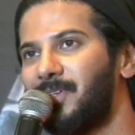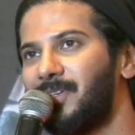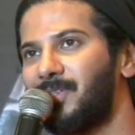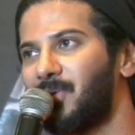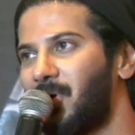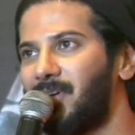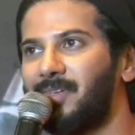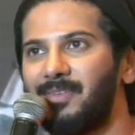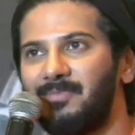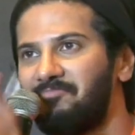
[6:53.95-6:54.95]
It's
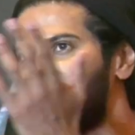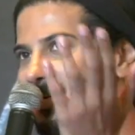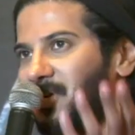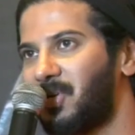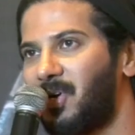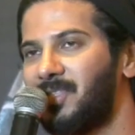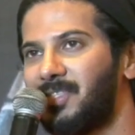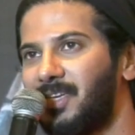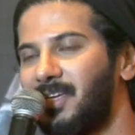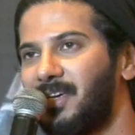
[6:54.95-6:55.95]
shot
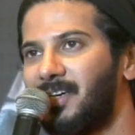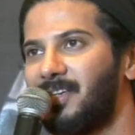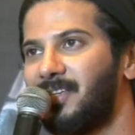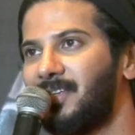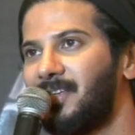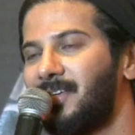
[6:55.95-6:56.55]
across India and